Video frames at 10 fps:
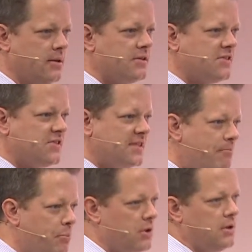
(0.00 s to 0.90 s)

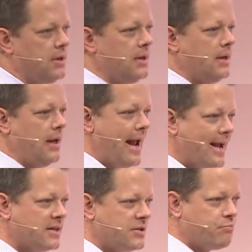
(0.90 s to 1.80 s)
simple,
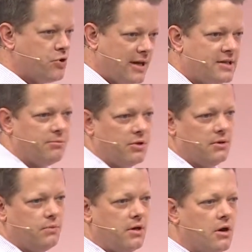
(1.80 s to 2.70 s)
and predictable.
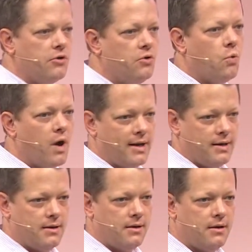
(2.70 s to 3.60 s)
We know you want
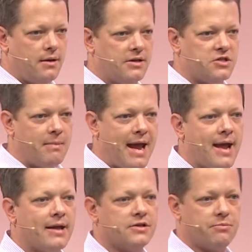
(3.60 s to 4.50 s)

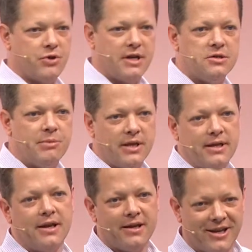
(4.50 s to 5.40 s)
demand
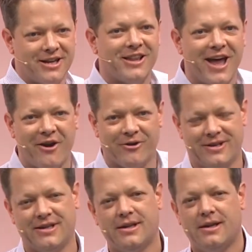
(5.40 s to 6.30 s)
predictability in cloud.
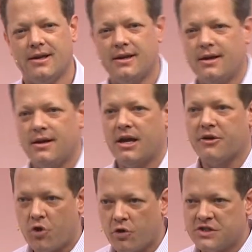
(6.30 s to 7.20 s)
And
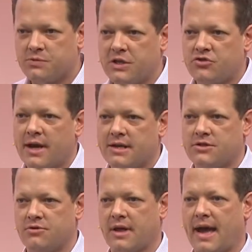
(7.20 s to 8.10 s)
of course, we try to
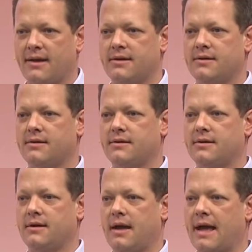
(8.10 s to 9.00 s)
do that
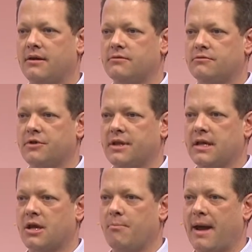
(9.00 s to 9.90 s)
at really
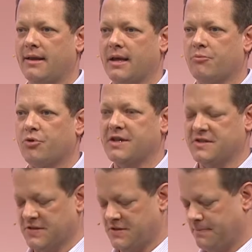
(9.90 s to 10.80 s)
compelling
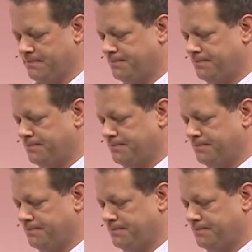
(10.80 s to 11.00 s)
prices.